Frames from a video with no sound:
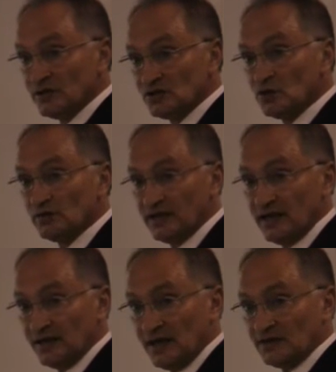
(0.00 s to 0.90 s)
is
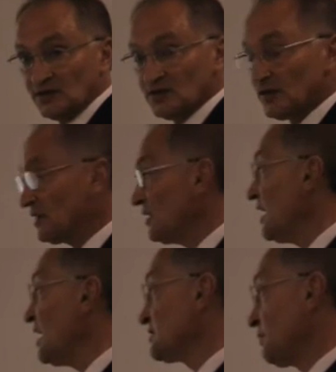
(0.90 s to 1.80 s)
looking at that design,
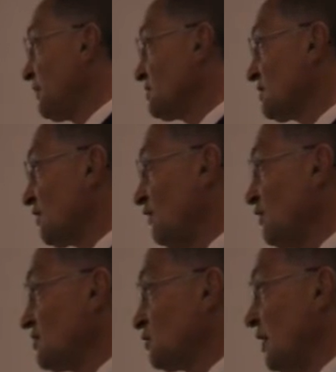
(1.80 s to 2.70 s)
as opposed to the
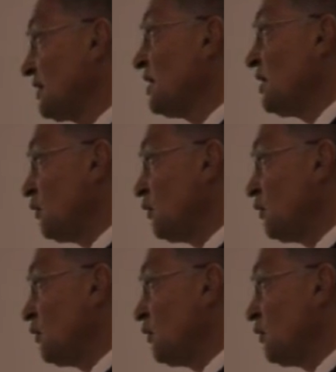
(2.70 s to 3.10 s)
first one,